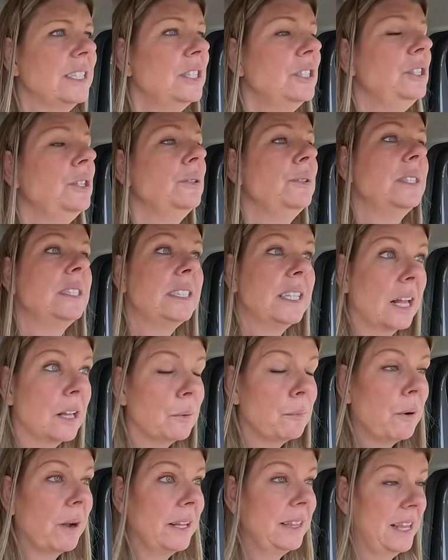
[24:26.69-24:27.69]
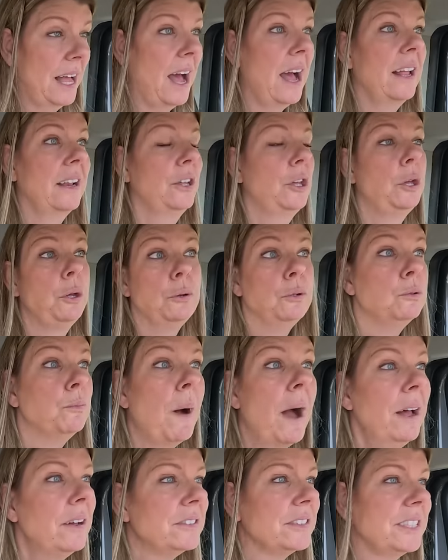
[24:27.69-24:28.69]
to do to celebrate that huge
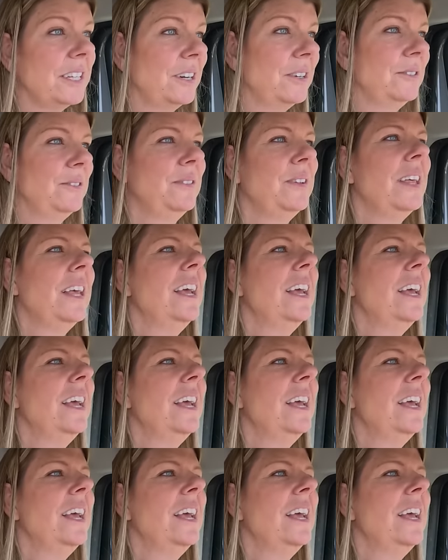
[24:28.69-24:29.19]
milestone.